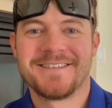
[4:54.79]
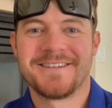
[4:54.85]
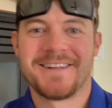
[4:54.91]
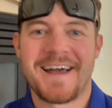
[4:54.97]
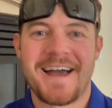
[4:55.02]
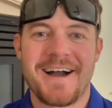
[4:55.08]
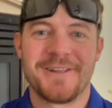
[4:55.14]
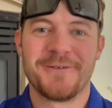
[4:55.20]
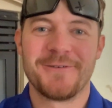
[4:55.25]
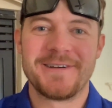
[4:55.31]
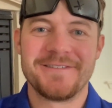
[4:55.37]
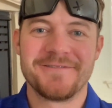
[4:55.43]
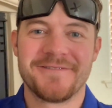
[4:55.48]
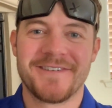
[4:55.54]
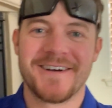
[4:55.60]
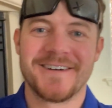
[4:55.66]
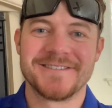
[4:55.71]
Halloween
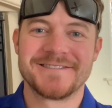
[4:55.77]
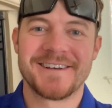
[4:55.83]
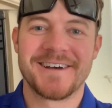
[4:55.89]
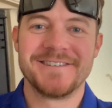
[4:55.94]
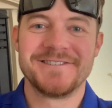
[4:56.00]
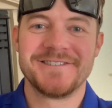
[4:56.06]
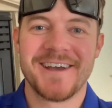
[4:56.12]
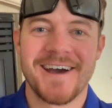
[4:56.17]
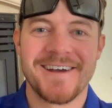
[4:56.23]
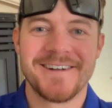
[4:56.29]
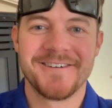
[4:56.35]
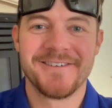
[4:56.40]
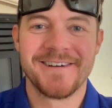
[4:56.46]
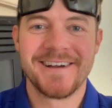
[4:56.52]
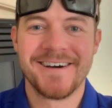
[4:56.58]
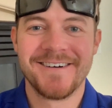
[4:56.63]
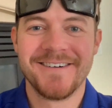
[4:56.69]
fireside chat. Here
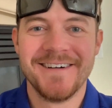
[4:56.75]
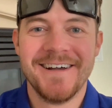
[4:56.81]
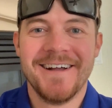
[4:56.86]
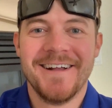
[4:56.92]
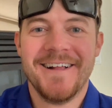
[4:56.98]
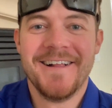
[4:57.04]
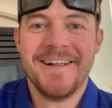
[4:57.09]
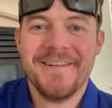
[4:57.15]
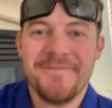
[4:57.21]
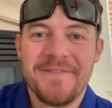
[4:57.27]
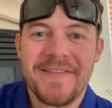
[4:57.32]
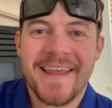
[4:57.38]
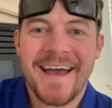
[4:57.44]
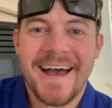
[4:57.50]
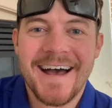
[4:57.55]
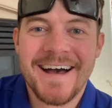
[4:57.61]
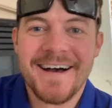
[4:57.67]
we go.
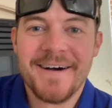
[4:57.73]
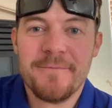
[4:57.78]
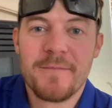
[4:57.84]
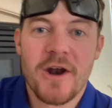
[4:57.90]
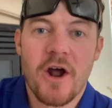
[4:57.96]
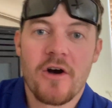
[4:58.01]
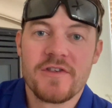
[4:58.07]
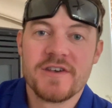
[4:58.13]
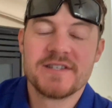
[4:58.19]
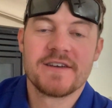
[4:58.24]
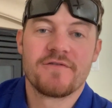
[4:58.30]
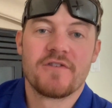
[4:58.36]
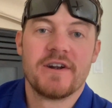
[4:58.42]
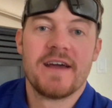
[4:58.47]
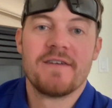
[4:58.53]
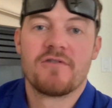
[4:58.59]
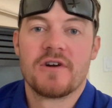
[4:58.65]
But all these
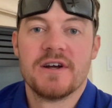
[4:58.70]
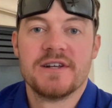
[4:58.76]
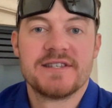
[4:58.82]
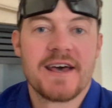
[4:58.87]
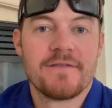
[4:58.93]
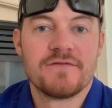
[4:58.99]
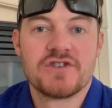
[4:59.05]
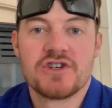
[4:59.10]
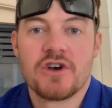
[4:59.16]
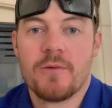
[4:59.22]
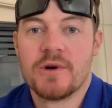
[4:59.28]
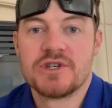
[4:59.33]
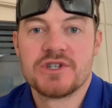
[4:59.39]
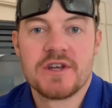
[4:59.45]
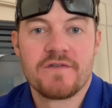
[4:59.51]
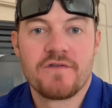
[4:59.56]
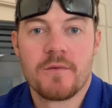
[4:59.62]
different neighborhoods have so
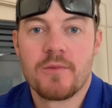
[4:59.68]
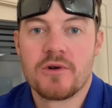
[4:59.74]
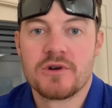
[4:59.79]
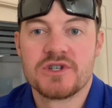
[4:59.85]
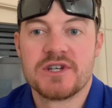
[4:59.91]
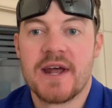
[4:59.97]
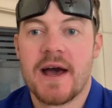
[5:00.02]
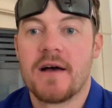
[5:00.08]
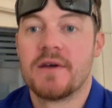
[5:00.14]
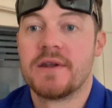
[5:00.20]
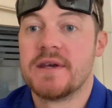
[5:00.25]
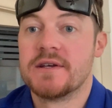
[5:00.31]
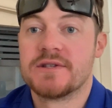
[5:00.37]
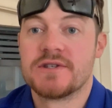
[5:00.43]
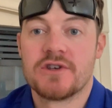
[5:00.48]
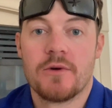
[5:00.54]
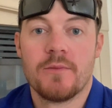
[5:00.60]
much different personality
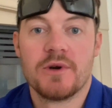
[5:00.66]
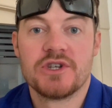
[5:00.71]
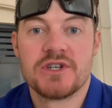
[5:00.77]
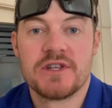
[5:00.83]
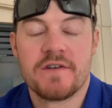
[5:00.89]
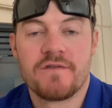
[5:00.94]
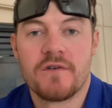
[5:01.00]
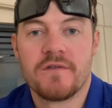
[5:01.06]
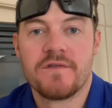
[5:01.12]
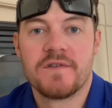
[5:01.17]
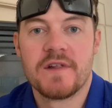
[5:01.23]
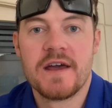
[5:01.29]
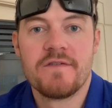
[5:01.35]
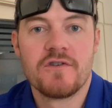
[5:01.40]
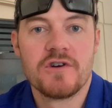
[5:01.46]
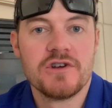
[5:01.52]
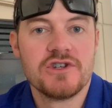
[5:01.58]
and so much different
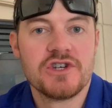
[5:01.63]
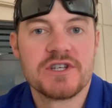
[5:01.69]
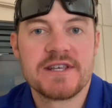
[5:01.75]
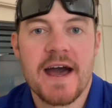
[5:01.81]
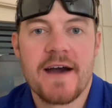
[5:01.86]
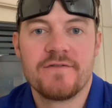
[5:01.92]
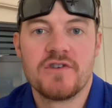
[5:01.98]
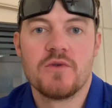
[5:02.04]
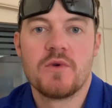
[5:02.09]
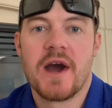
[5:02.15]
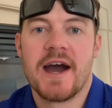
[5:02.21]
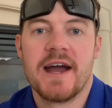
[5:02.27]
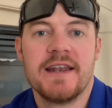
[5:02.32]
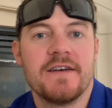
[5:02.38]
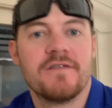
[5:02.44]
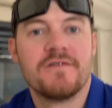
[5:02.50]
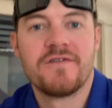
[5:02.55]
flavor. You just have to
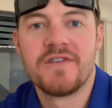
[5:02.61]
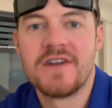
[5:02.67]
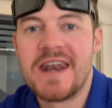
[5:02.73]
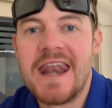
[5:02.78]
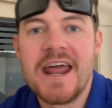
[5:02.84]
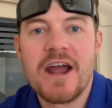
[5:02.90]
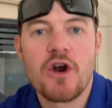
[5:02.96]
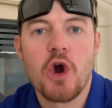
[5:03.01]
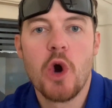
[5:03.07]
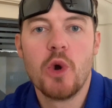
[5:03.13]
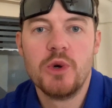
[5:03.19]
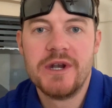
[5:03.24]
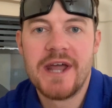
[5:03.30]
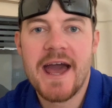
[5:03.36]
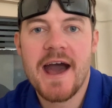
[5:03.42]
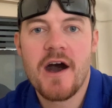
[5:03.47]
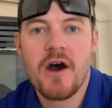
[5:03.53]
kind of narrow
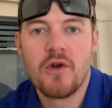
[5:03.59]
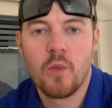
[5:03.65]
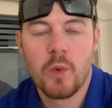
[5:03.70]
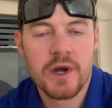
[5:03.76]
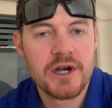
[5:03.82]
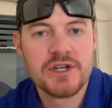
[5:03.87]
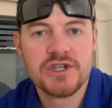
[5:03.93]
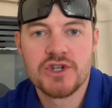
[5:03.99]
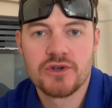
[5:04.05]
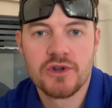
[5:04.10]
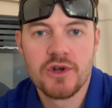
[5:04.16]
down what it is you're